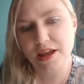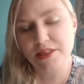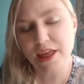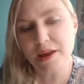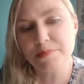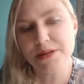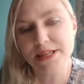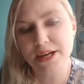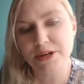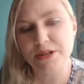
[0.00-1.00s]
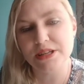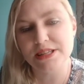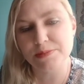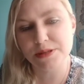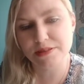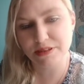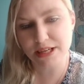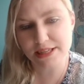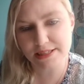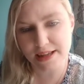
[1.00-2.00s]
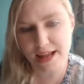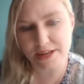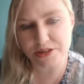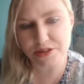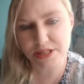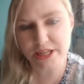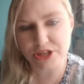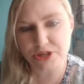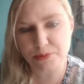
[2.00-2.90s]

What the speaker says: That material is specifically designed to teach